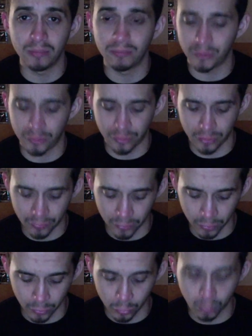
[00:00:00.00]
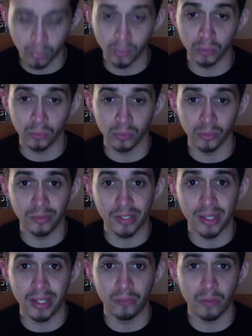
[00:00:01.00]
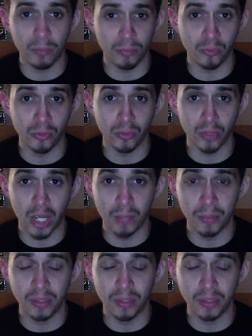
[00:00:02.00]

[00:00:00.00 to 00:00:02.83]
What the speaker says: just leave a little spoiler alert tag right before your comment.